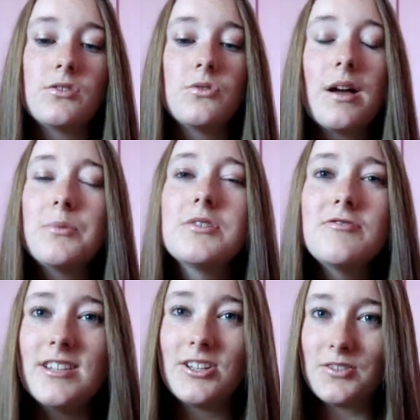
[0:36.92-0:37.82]
So I
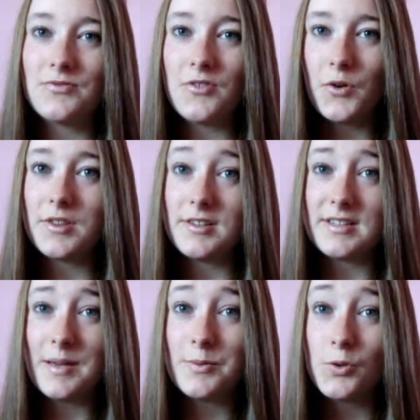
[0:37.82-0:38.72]
wasn't really looking forward to
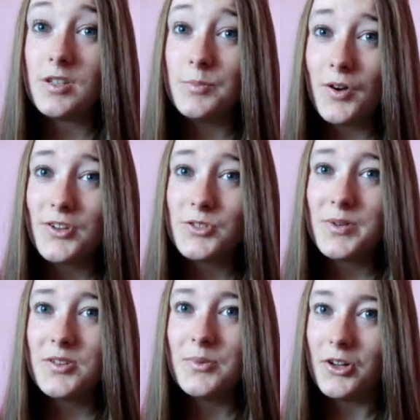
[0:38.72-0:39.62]
this episode to be honest
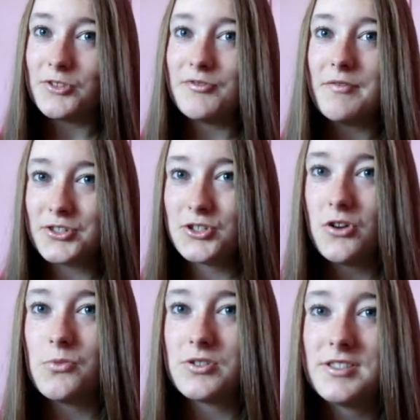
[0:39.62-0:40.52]
with you because River
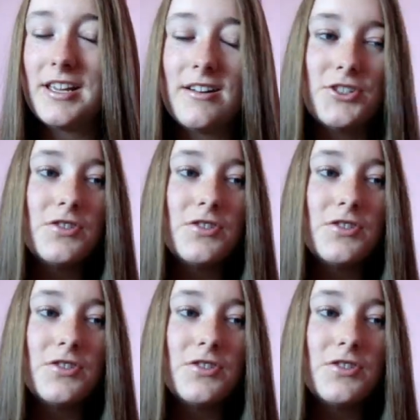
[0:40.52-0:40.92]
Song wasn't there.